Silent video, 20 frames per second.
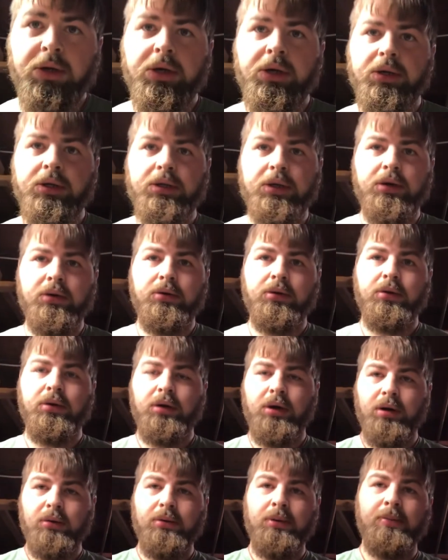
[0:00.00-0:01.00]
So
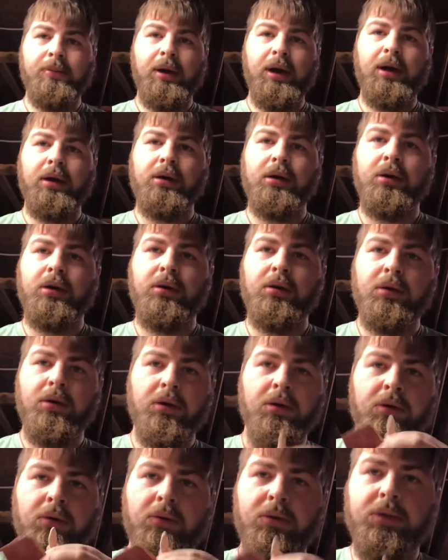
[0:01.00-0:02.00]
I'll be back
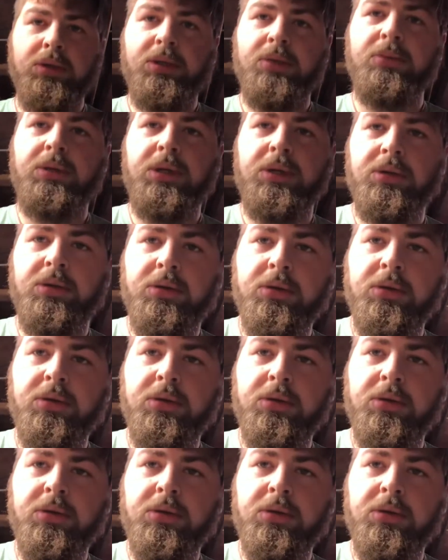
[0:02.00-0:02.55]
once I'm done.